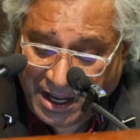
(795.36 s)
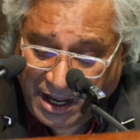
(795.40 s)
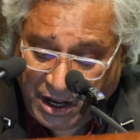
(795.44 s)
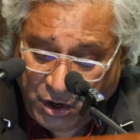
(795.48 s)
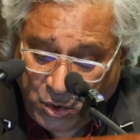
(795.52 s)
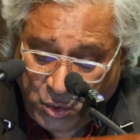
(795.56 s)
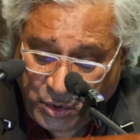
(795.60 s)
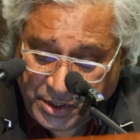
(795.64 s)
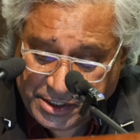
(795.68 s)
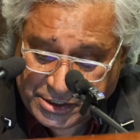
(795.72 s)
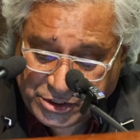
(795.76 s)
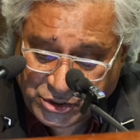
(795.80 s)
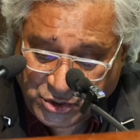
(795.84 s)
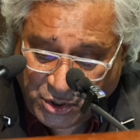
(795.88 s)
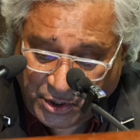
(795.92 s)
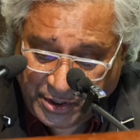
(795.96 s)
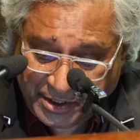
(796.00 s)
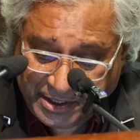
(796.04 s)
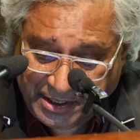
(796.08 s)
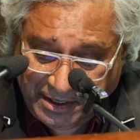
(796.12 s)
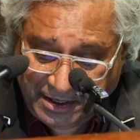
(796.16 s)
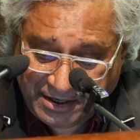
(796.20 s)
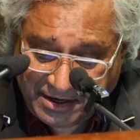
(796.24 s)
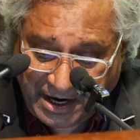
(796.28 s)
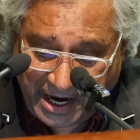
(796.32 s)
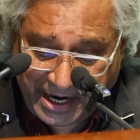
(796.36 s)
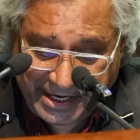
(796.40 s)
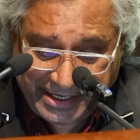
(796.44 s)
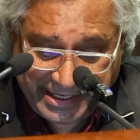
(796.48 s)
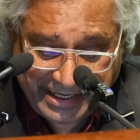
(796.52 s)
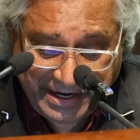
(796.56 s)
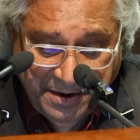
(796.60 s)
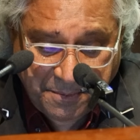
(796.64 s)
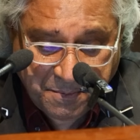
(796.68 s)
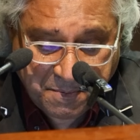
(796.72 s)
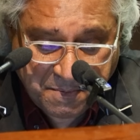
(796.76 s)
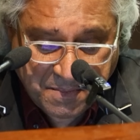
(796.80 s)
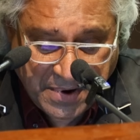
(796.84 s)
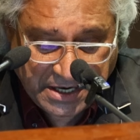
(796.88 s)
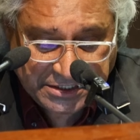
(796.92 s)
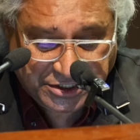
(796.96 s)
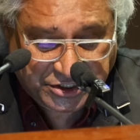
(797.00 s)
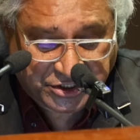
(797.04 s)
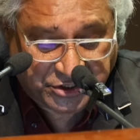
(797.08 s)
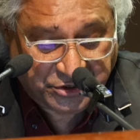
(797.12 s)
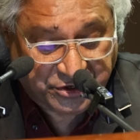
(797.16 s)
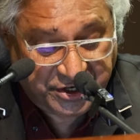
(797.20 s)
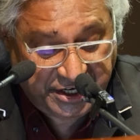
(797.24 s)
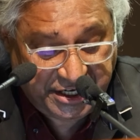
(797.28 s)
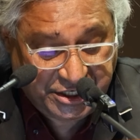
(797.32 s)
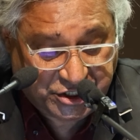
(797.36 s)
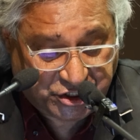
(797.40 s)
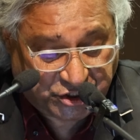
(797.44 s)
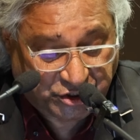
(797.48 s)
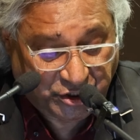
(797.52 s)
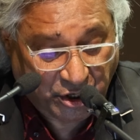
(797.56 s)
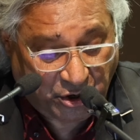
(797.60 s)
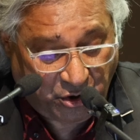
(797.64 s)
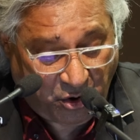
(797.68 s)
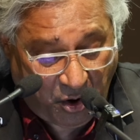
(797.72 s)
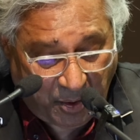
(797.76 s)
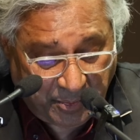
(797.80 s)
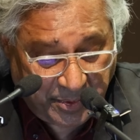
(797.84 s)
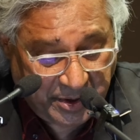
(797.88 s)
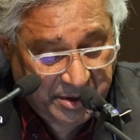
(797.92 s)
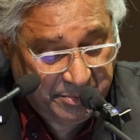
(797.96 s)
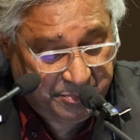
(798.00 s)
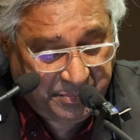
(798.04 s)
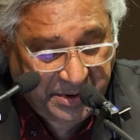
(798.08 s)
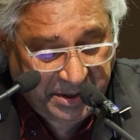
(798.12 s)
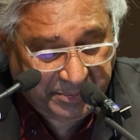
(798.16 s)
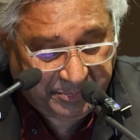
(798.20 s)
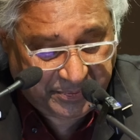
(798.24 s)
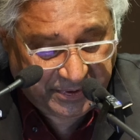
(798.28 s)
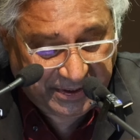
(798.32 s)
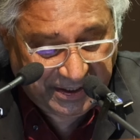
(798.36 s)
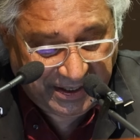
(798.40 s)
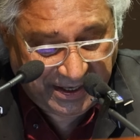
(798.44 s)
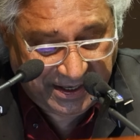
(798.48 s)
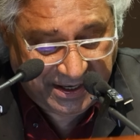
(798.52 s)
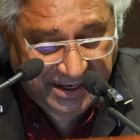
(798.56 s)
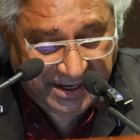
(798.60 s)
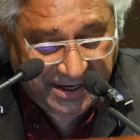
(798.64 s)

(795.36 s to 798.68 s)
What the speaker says: how historical writing must reach the common people,